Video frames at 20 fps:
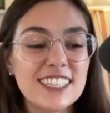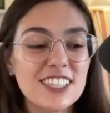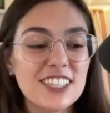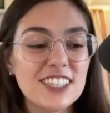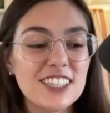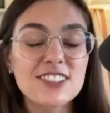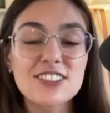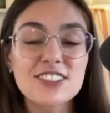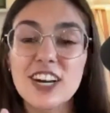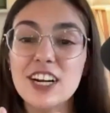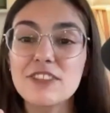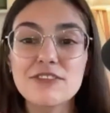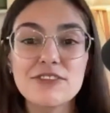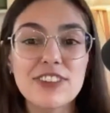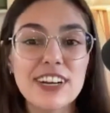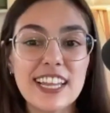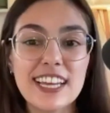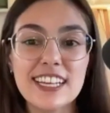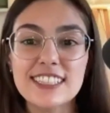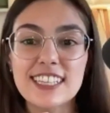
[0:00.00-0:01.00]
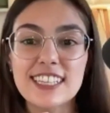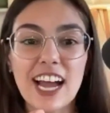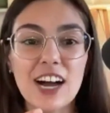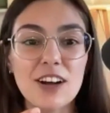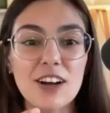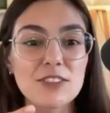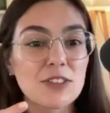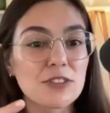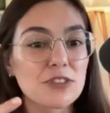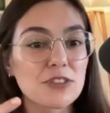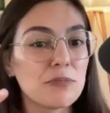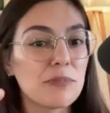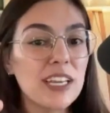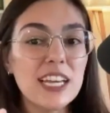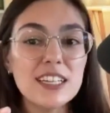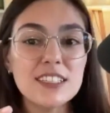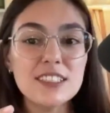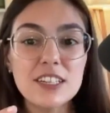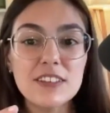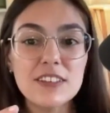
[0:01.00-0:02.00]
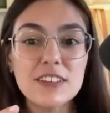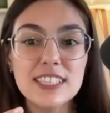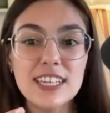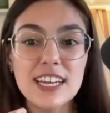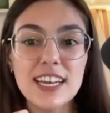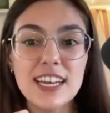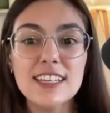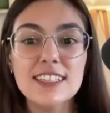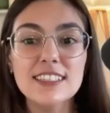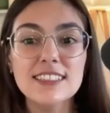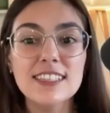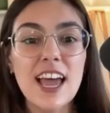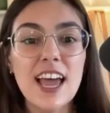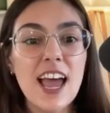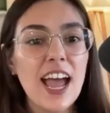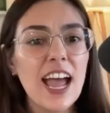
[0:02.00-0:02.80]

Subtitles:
to just start freelancing out social media services.